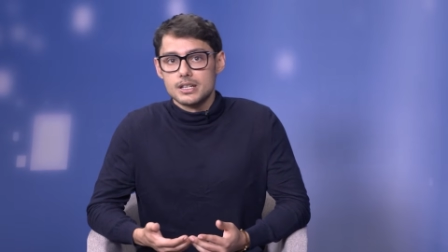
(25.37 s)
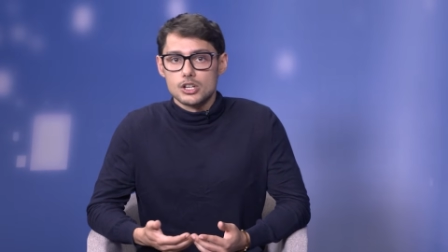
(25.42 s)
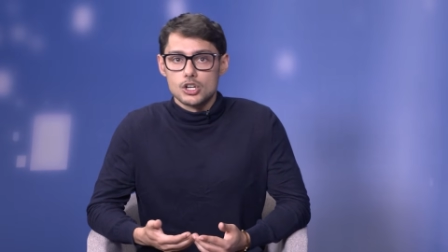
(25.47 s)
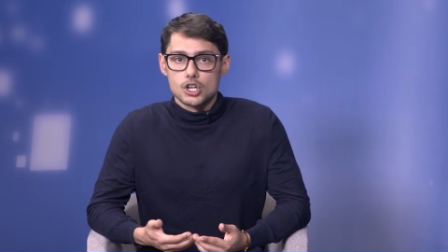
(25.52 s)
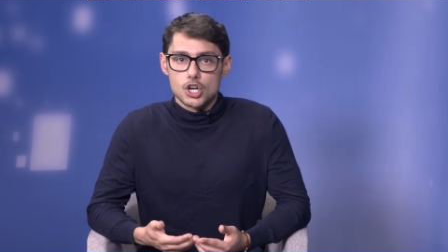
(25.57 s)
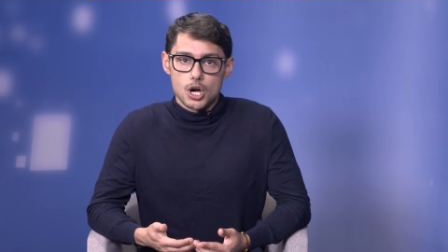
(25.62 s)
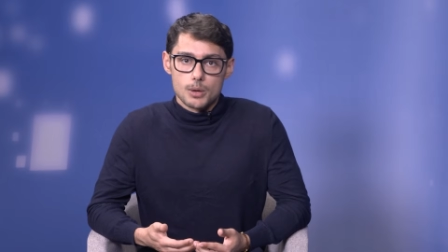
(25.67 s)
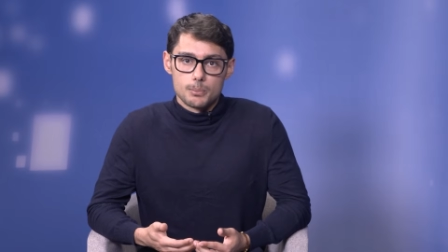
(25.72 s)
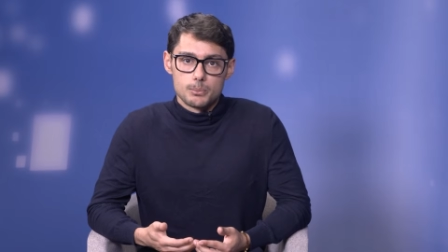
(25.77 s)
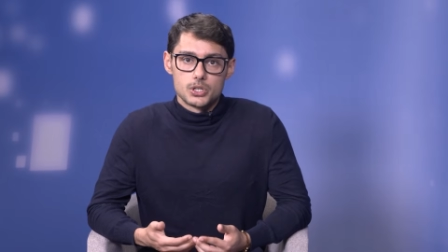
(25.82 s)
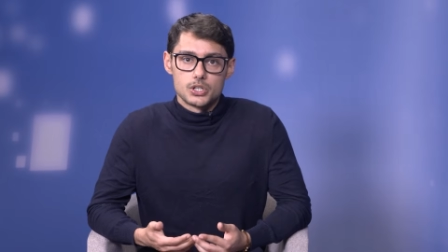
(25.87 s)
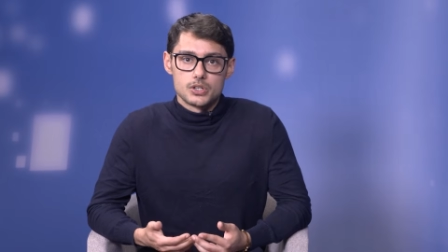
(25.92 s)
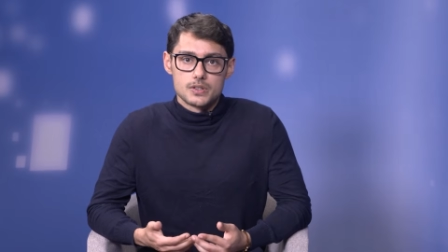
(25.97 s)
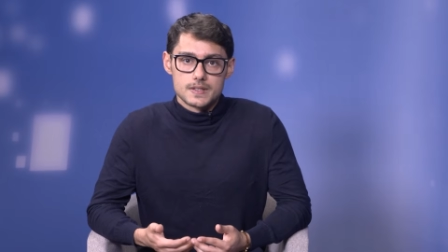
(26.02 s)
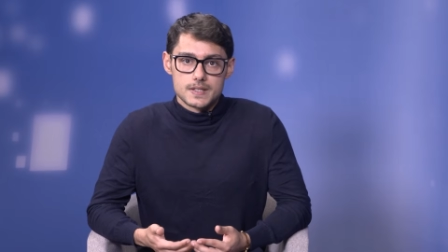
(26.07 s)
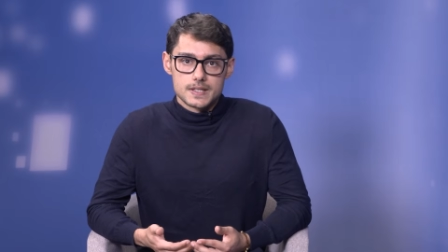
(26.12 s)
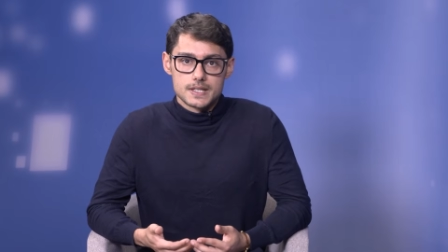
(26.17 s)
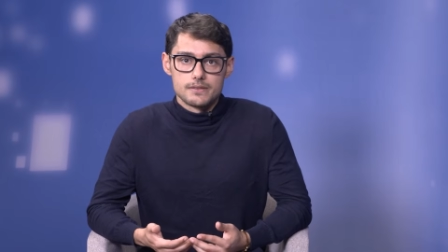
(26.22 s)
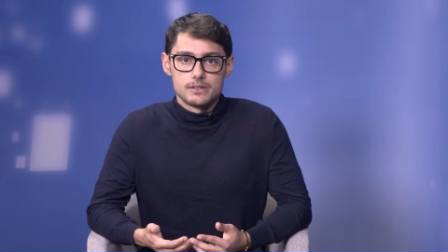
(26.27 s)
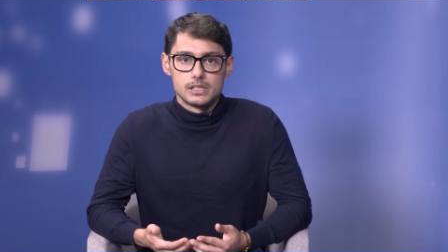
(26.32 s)
common and
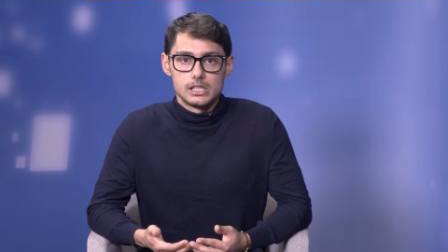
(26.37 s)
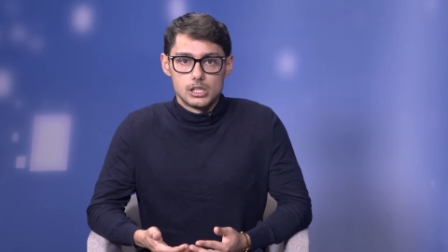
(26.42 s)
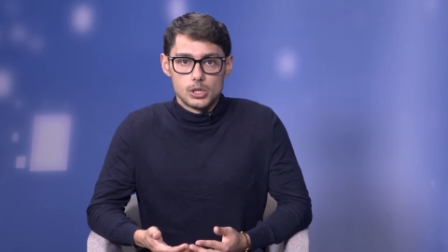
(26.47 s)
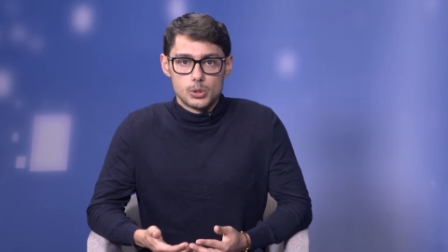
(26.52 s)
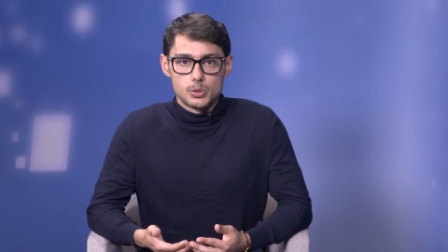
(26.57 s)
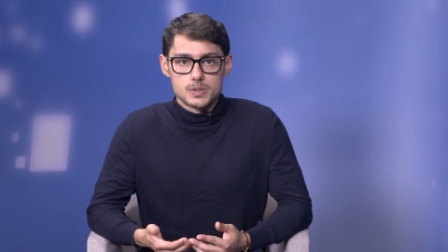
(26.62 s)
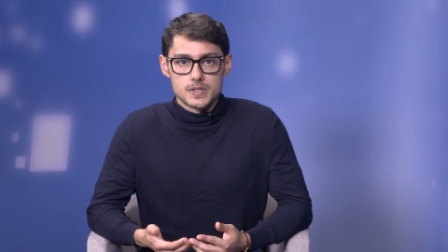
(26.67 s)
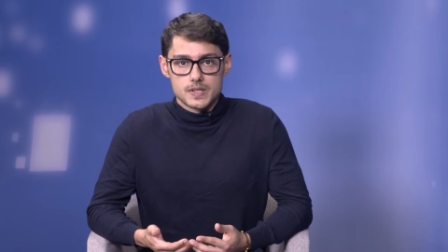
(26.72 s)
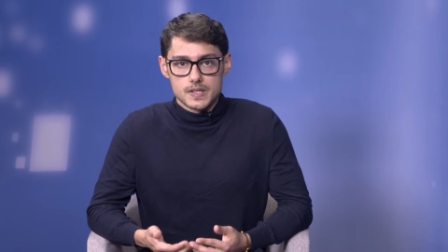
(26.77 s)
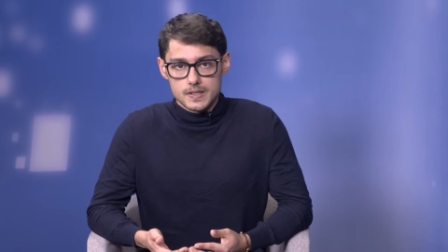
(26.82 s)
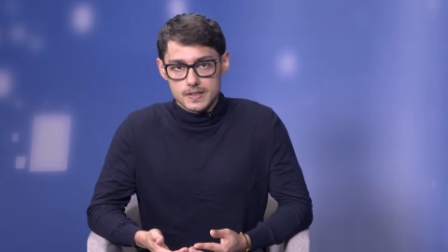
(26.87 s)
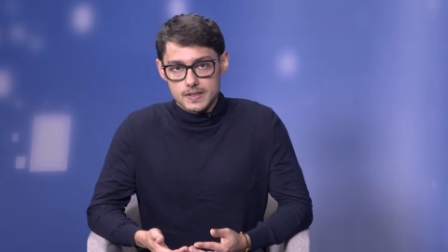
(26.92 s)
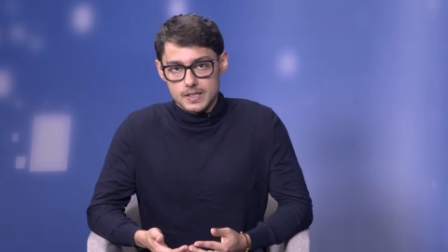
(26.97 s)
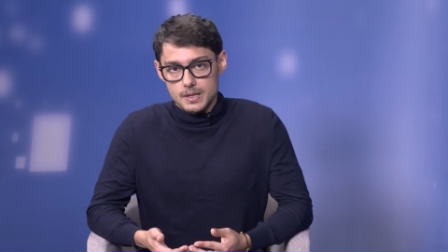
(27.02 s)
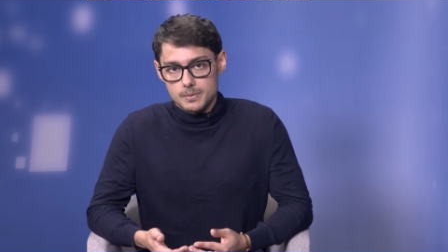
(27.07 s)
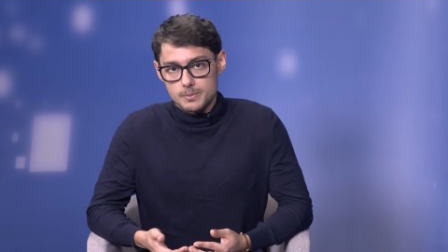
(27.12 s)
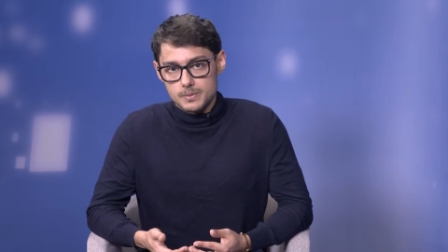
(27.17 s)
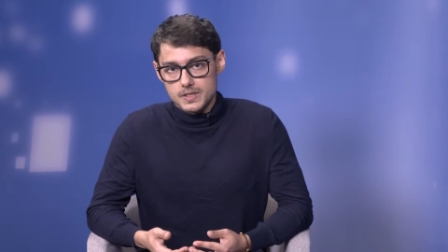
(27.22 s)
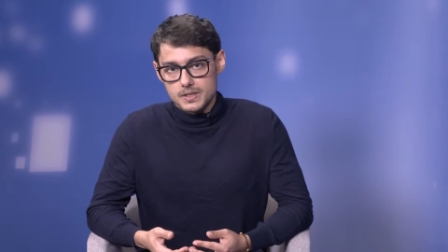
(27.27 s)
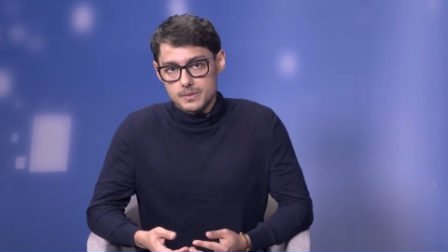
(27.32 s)
civil law
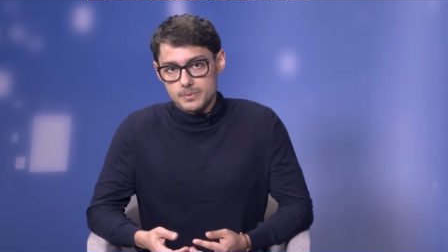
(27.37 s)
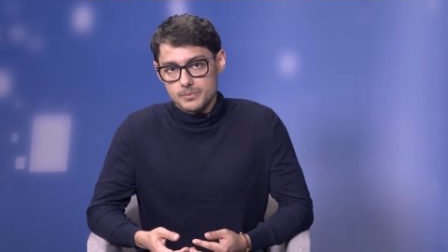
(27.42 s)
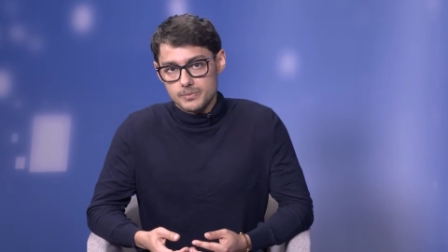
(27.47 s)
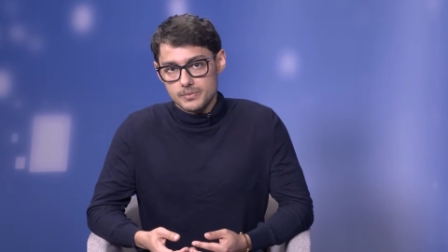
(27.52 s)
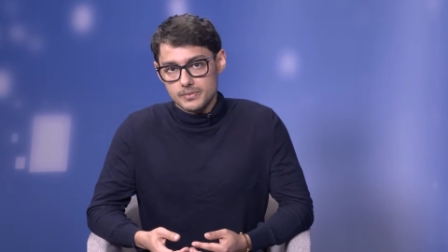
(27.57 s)
systems.